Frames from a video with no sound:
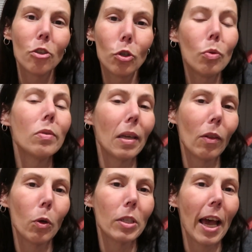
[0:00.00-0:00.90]
using
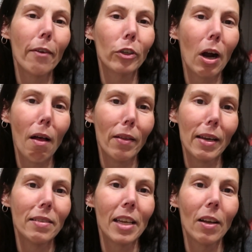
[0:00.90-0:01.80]
those after
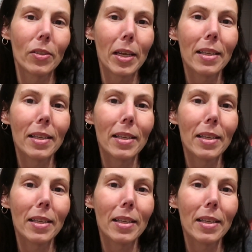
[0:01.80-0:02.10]
holiday sales.